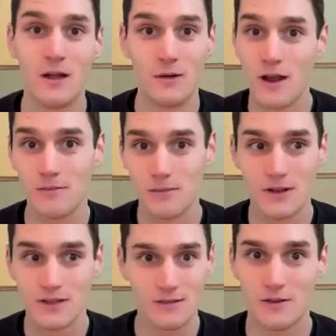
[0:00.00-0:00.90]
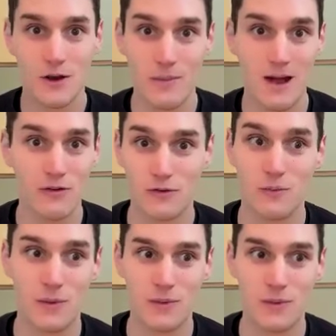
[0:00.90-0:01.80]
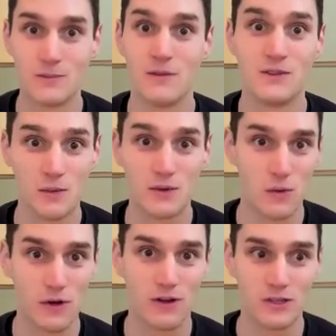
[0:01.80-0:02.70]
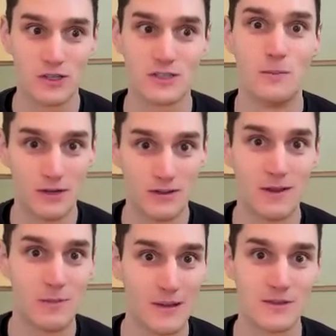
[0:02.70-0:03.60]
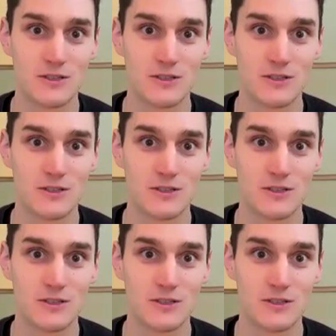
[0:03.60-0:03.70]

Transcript: Not because they're not powerful, but because we have so much work just to build the pipes,